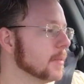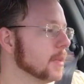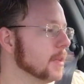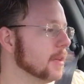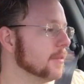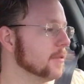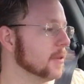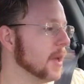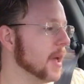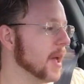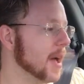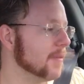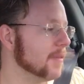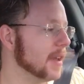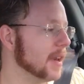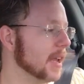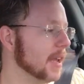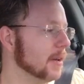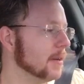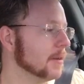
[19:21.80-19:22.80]
if you have
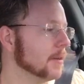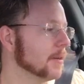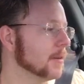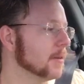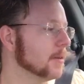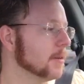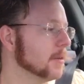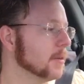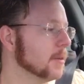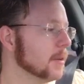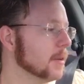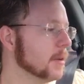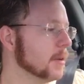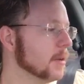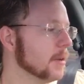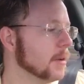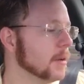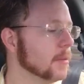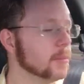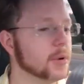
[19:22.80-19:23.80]
any,
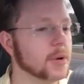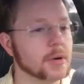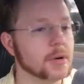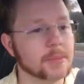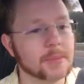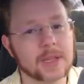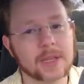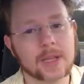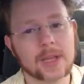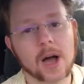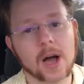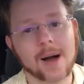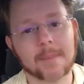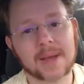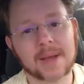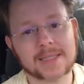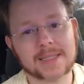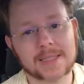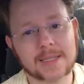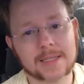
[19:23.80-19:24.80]
put them in the
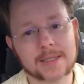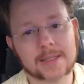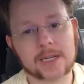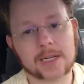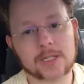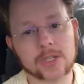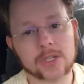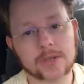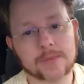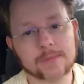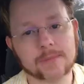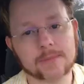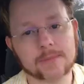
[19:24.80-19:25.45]
comment section.